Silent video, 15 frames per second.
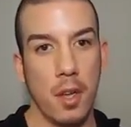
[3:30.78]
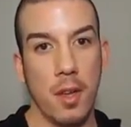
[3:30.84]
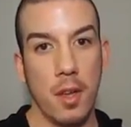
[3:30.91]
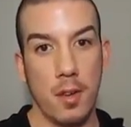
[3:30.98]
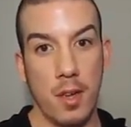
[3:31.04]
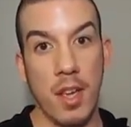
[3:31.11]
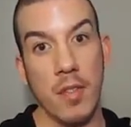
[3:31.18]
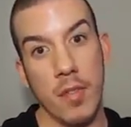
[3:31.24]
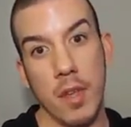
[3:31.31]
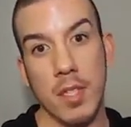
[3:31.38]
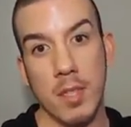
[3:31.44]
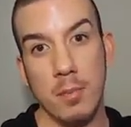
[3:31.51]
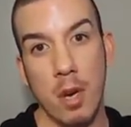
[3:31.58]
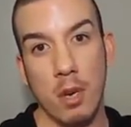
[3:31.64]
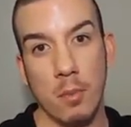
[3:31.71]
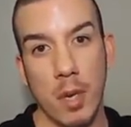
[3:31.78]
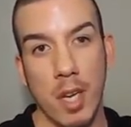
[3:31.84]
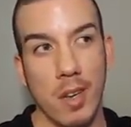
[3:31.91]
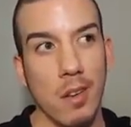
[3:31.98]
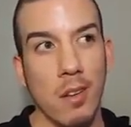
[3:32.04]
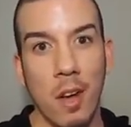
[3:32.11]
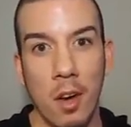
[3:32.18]
in this
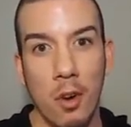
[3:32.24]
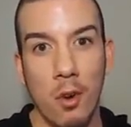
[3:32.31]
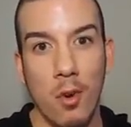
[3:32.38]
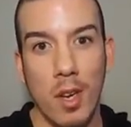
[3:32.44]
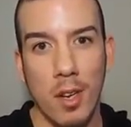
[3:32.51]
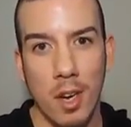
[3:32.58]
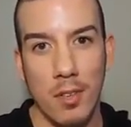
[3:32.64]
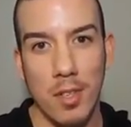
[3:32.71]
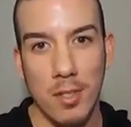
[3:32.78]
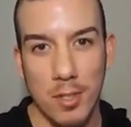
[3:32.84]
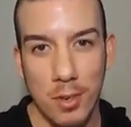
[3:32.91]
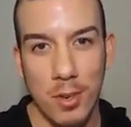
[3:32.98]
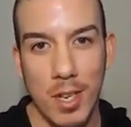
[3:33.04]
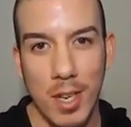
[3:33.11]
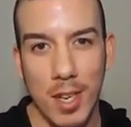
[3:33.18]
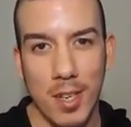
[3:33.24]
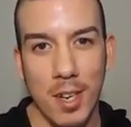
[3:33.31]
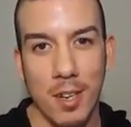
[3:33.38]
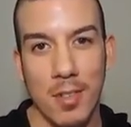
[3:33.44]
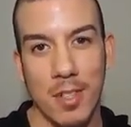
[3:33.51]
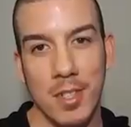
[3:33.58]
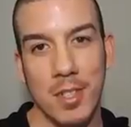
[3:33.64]
moment. Go go enjoy it.
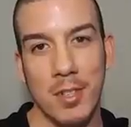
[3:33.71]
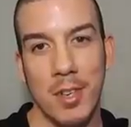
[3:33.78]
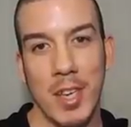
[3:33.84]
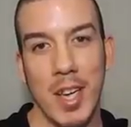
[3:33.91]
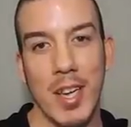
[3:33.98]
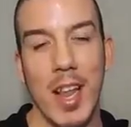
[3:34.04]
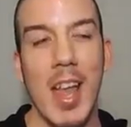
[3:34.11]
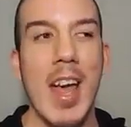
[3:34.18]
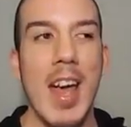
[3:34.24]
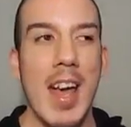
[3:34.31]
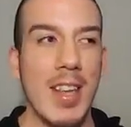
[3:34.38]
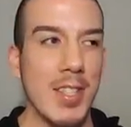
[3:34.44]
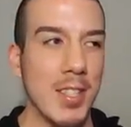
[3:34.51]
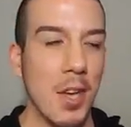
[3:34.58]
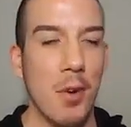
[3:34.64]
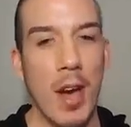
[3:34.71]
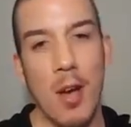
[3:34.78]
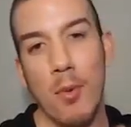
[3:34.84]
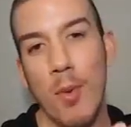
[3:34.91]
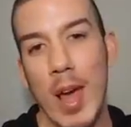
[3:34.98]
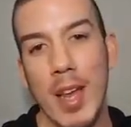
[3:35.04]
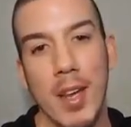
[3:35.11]
Go enjoy it. And so I
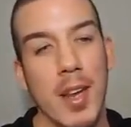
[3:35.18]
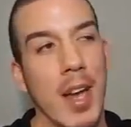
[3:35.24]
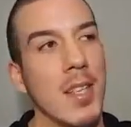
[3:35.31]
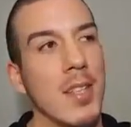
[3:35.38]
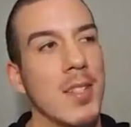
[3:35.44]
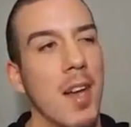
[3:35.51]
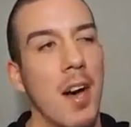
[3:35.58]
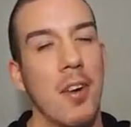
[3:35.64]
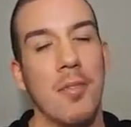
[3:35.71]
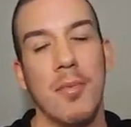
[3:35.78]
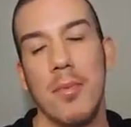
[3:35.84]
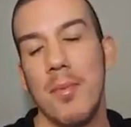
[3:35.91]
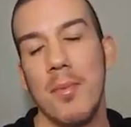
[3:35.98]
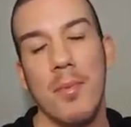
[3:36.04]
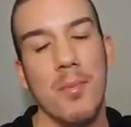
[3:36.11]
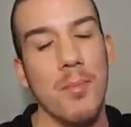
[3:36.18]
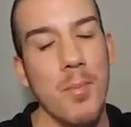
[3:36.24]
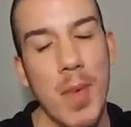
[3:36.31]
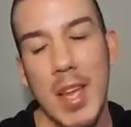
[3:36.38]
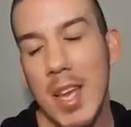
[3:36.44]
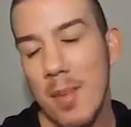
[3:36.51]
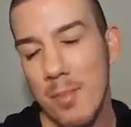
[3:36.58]
went and I saw
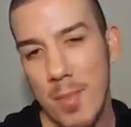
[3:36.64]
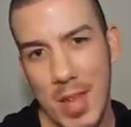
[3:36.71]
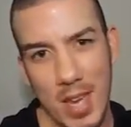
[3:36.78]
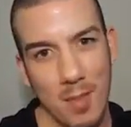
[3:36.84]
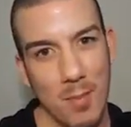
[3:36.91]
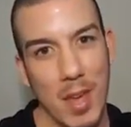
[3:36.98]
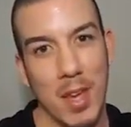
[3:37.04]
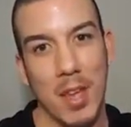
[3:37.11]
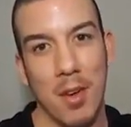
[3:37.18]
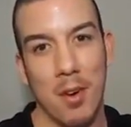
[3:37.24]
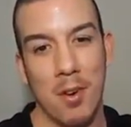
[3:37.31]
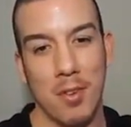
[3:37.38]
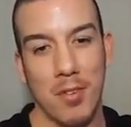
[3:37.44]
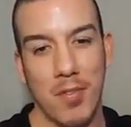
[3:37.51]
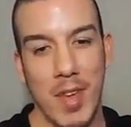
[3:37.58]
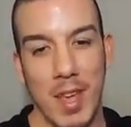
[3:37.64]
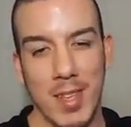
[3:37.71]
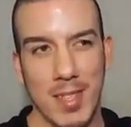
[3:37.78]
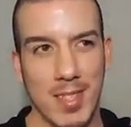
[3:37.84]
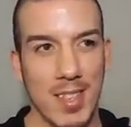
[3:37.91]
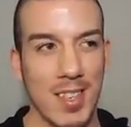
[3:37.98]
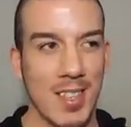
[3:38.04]
many, many, many old
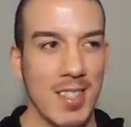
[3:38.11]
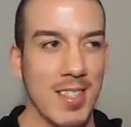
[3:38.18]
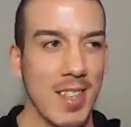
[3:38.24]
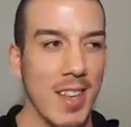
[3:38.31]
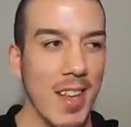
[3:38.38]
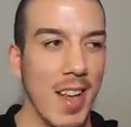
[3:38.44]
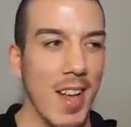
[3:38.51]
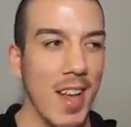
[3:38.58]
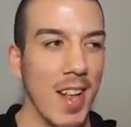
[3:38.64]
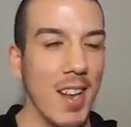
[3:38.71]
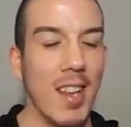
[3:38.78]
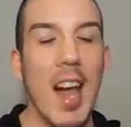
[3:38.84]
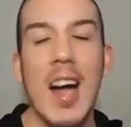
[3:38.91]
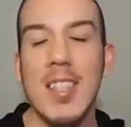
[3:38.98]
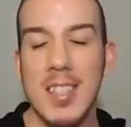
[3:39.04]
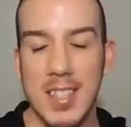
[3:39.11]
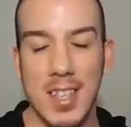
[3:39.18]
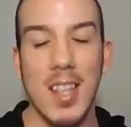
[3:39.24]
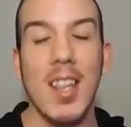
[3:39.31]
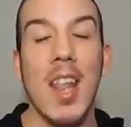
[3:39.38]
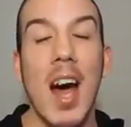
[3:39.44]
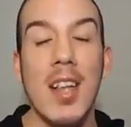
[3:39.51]
faces. Lots,
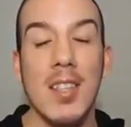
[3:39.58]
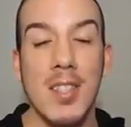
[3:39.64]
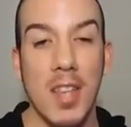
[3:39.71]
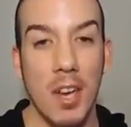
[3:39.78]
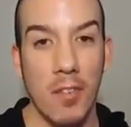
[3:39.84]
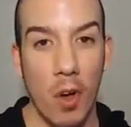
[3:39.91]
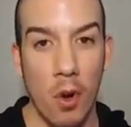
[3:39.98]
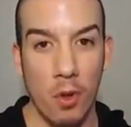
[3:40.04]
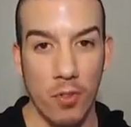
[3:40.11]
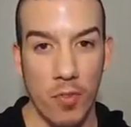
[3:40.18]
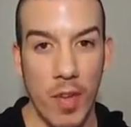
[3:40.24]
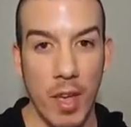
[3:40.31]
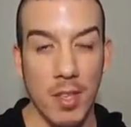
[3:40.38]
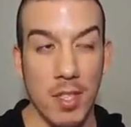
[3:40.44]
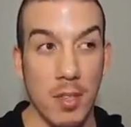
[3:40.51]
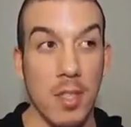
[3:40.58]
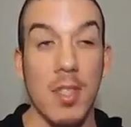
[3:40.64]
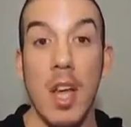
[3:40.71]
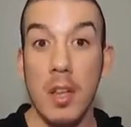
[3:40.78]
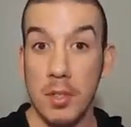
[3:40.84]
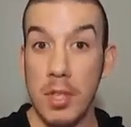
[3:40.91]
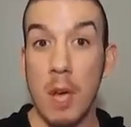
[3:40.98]
lots of old faces.
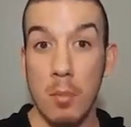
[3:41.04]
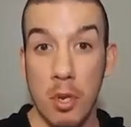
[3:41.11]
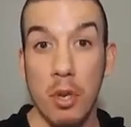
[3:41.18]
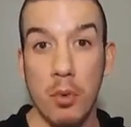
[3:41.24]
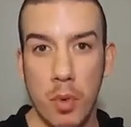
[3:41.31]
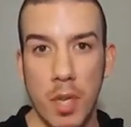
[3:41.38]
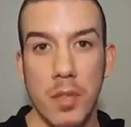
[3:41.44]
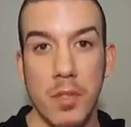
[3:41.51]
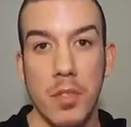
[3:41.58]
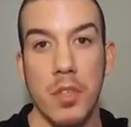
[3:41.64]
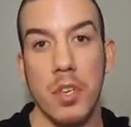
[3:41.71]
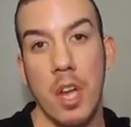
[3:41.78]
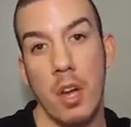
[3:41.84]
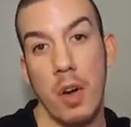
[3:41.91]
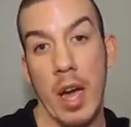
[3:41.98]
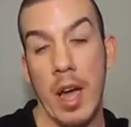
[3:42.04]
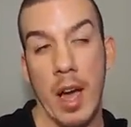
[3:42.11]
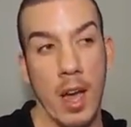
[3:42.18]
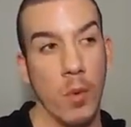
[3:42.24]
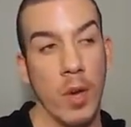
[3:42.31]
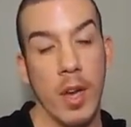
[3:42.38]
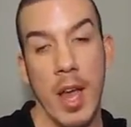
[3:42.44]
Some new ones, you know, I, I
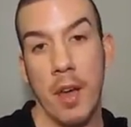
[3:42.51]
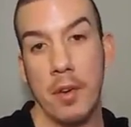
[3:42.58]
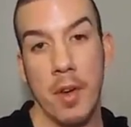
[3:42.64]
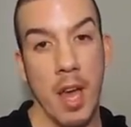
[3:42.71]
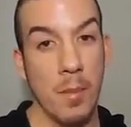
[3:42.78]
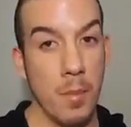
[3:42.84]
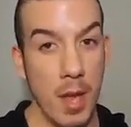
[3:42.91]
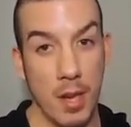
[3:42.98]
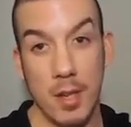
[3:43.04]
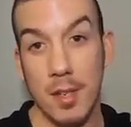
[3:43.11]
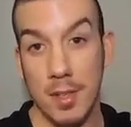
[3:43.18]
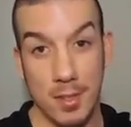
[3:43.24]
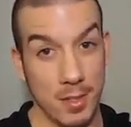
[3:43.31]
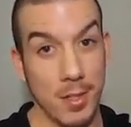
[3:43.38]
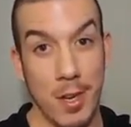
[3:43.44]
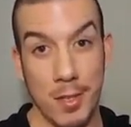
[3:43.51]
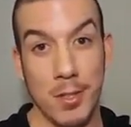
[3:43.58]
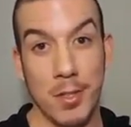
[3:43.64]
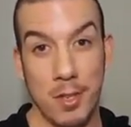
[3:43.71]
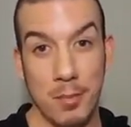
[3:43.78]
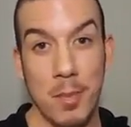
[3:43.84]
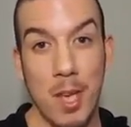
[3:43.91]
went out and I met tons of
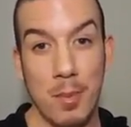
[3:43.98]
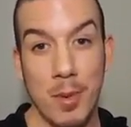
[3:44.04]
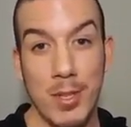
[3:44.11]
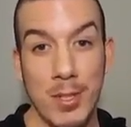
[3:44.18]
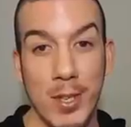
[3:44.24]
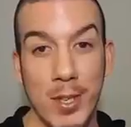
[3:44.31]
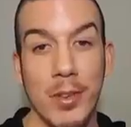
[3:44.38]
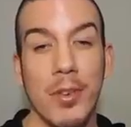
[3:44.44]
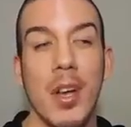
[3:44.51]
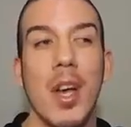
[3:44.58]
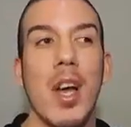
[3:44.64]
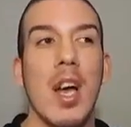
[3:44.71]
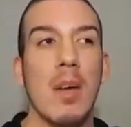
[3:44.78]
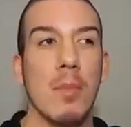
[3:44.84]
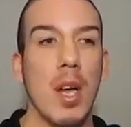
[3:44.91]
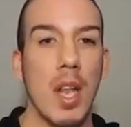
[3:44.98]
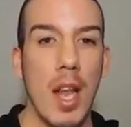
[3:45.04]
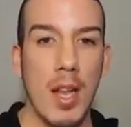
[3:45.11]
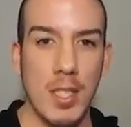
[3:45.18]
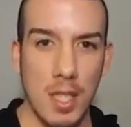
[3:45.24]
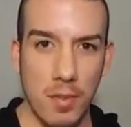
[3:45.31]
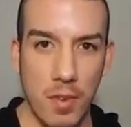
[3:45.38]
new people too, but
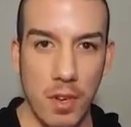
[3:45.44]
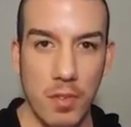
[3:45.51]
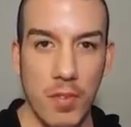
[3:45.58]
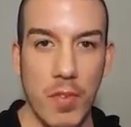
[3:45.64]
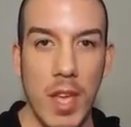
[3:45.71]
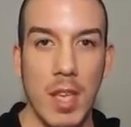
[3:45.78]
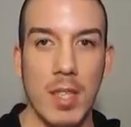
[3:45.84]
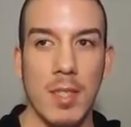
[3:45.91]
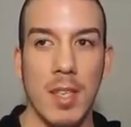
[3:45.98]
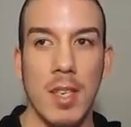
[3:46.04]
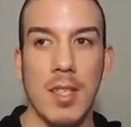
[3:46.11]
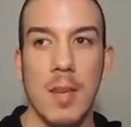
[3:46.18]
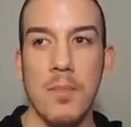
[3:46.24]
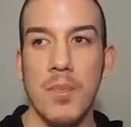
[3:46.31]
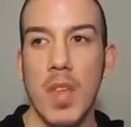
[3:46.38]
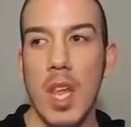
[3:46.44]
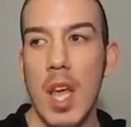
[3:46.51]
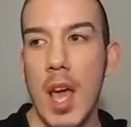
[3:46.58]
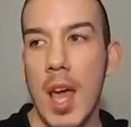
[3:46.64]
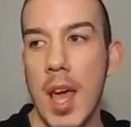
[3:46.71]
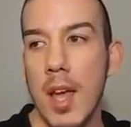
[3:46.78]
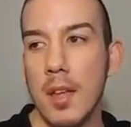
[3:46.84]
lots of old faces.
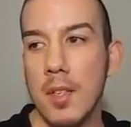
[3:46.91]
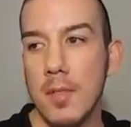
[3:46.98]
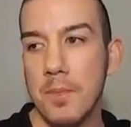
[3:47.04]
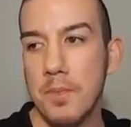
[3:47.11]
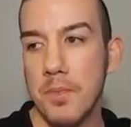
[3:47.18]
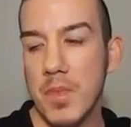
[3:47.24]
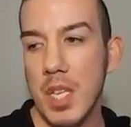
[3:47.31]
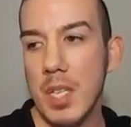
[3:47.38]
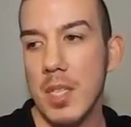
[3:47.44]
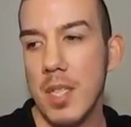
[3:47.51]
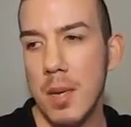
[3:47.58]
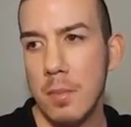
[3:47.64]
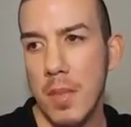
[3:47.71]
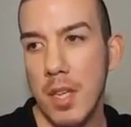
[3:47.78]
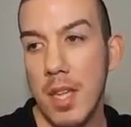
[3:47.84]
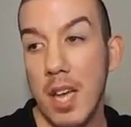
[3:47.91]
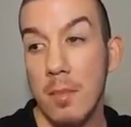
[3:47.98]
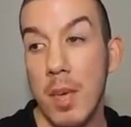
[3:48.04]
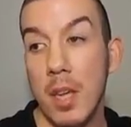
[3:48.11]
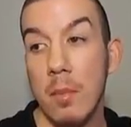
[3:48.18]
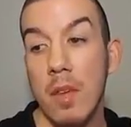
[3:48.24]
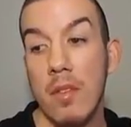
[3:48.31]
And something that
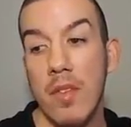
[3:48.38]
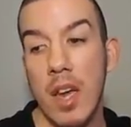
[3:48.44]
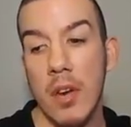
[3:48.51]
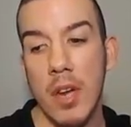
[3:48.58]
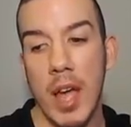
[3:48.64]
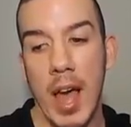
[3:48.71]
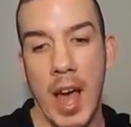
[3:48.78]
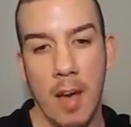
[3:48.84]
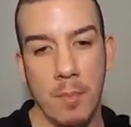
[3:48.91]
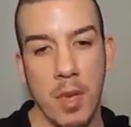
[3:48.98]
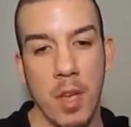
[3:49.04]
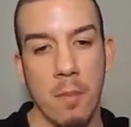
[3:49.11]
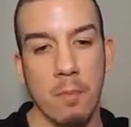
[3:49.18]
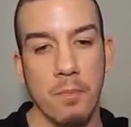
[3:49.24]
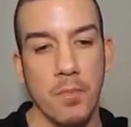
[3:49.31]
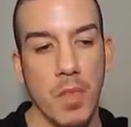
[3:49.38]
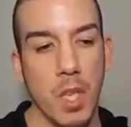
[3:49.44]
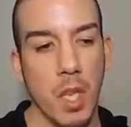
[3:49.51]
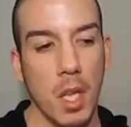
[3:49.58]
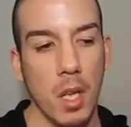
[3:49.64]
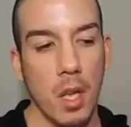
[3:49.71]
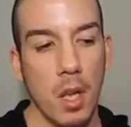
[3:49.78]
made me very happy
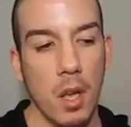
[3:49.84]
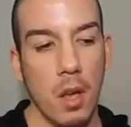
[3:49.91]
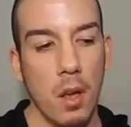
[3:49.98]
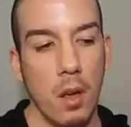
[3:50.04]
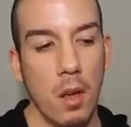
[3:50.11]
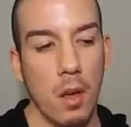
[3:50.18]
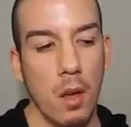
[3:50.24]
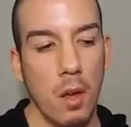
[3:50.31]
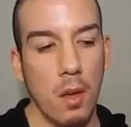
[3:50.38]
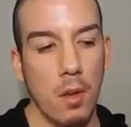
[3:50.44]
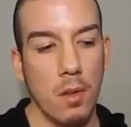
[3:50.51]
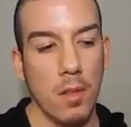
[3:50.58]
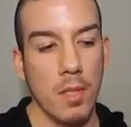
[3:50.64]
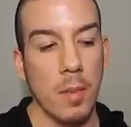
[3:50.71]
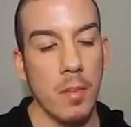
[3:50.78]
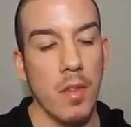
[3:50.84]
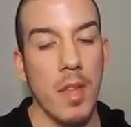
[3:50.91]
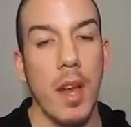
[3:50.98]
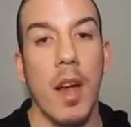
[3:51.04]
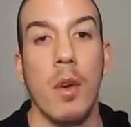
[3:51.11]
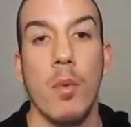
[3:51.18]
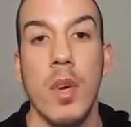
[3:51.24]
something that
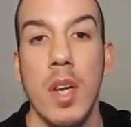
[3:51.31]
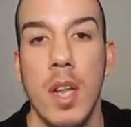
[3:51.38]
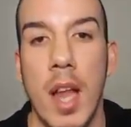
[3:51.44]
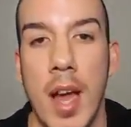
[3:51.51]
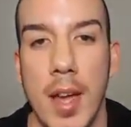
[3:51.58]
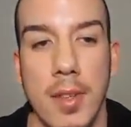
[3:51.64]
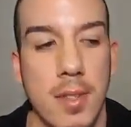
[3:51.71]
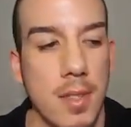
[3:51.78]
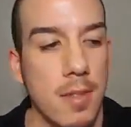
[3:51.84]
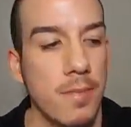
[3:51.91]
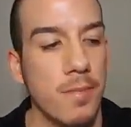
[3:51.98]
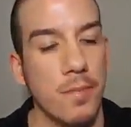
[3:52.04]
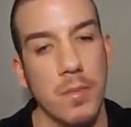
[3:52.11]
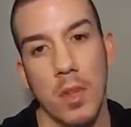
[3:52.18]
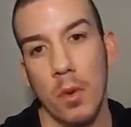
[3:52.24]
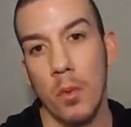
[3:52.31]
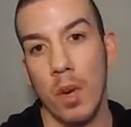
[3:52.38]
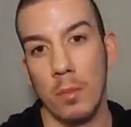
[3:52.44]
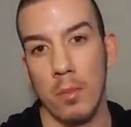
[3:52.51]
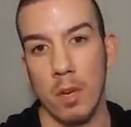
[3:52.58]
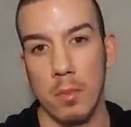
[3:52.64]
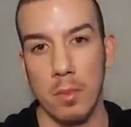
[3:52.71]
I realized, one
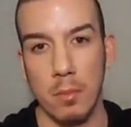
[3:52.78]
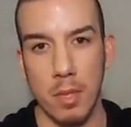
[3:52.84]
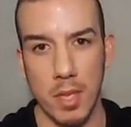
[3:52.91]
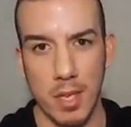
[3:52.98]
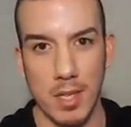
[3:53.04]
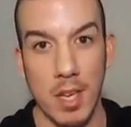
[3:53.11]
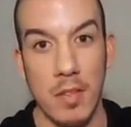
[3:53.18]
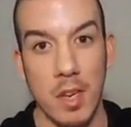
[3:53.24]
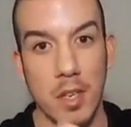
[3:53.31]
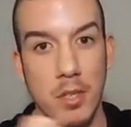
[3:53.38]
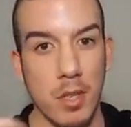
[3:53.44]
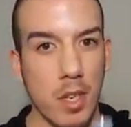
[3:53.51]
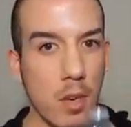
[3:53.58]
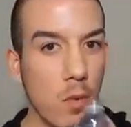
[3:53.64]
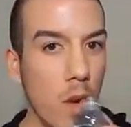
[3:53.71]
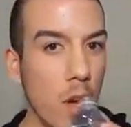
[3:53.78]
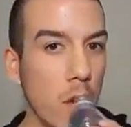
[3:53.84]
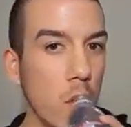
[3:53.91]
moment please, I'm gonna drink water,